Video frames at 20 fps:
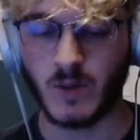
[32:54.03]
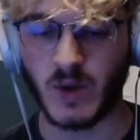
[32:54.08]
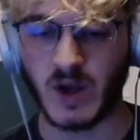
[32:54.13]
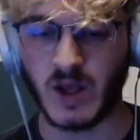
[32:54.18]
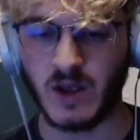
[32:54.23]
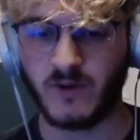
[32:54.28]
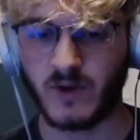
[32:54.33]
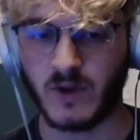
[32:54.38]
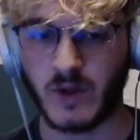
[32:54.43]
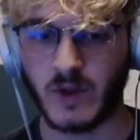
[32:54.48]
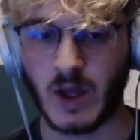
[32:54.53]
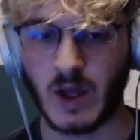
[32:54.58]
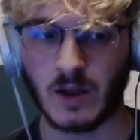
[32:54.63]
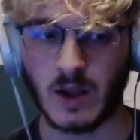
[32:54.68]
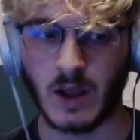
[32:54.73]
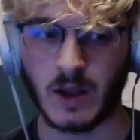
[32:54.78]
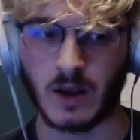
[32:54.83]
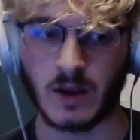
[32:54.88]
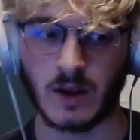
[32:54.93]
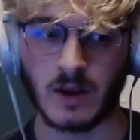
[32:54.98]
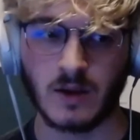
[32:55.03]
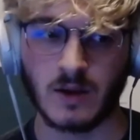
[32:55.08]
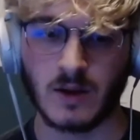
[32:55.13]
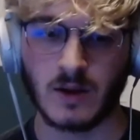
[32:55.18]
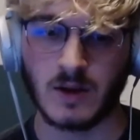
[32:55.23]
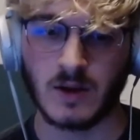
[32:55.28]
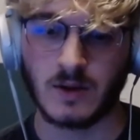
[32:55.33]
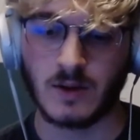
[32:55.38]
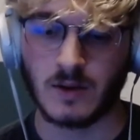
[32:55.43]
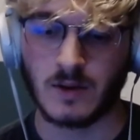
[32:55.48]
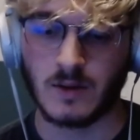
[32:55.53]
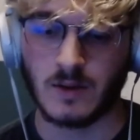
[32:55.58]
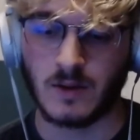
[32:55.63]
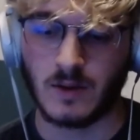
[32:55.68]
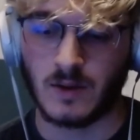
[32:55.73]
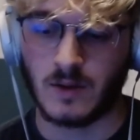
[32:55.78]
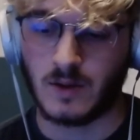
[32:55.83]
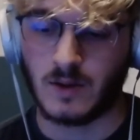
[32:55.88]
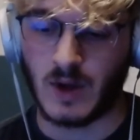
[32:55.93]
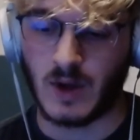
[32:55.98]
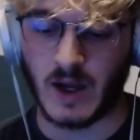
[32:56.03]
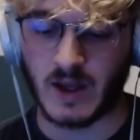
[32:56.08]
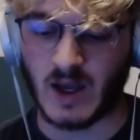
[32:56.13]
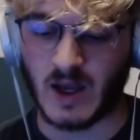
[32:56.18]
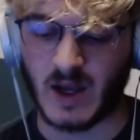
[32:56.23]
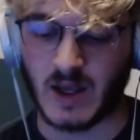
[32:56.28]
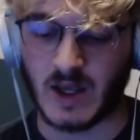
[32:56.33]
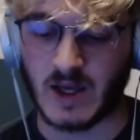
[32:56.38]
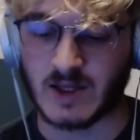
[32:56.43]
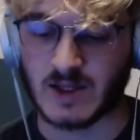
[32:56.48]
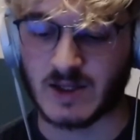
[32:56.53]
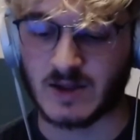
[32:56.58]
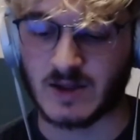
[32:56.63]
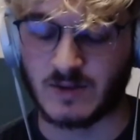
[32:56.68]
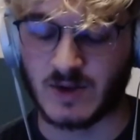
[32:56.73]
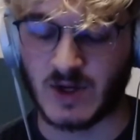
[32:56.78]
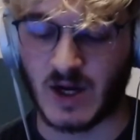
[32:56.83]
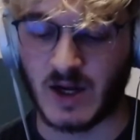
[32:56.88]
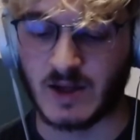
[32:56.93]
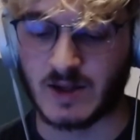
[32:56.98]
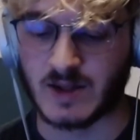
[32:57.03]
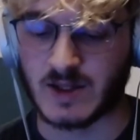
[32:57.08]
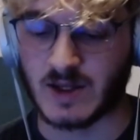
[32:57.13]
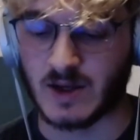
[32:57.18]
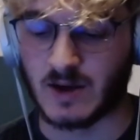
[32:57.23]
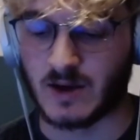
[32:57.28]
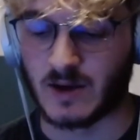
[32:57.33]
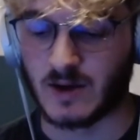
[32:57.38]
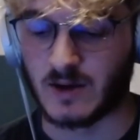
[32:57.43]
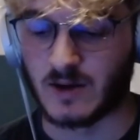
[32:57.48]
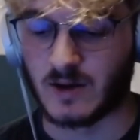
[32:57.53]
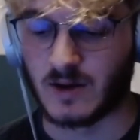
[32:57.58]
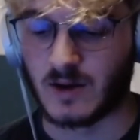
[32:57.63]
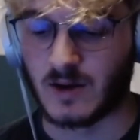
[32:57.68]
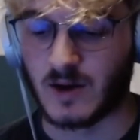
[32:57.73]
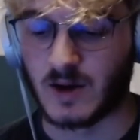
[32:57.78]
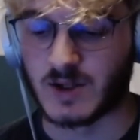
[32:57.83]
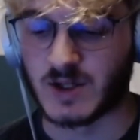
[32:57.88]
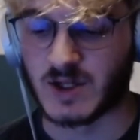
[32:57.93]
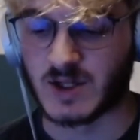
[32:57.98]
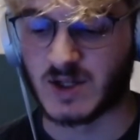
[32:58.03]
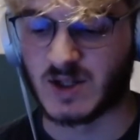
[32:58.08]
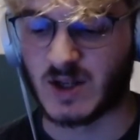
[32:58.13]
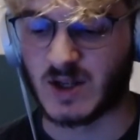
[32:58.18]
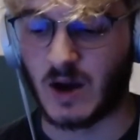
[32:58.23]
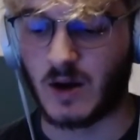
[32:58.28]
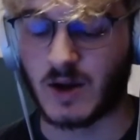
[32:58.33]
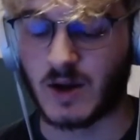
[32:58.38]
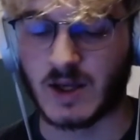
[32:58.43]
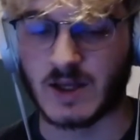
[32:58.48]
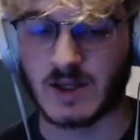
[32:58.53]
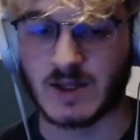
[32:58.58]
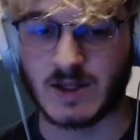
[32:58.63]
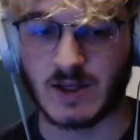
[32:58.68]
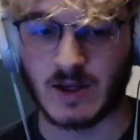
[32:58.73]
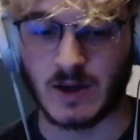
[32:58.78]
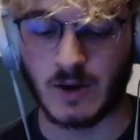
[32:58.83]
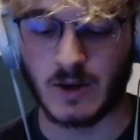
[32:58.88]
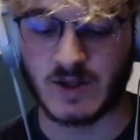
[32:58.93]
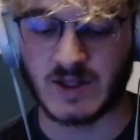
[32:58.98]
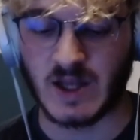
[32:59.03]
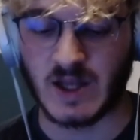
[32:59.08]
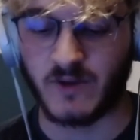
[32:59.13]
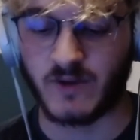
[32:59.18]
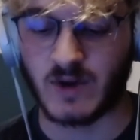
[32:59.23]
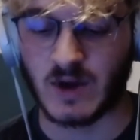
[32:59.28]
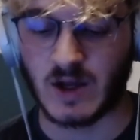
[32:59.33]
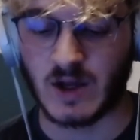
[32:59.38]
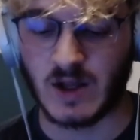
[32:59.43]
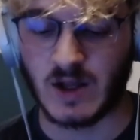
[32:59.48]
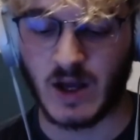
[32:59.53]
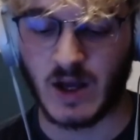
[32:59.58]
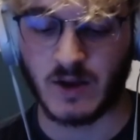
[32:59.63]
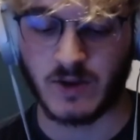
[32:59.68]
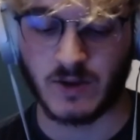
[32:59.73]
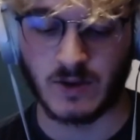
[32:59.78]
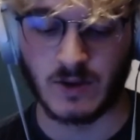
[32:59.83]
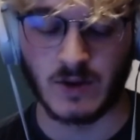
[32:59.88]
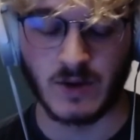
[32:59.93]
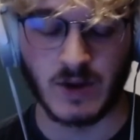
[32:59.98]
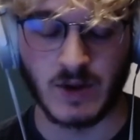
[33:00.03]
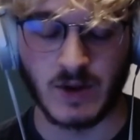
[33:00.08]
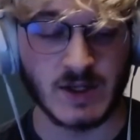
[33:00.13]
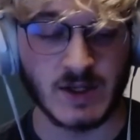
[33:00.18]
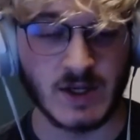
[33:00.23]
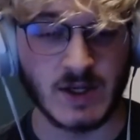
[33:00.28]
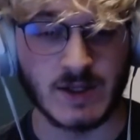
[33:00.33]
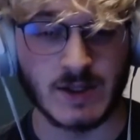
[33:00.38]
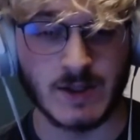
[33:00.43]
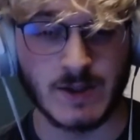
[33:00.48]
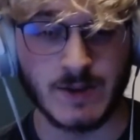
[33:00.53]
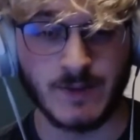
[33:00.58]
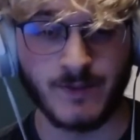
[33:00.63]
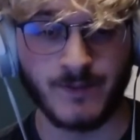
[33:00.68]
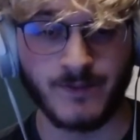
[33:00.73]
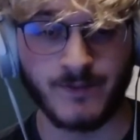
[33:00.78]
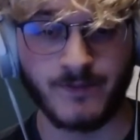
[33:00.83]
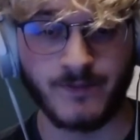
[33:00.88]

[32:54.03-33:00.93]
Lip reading: But even then, like, I guess giants are just targets. It's David and Goliath and all that jazz.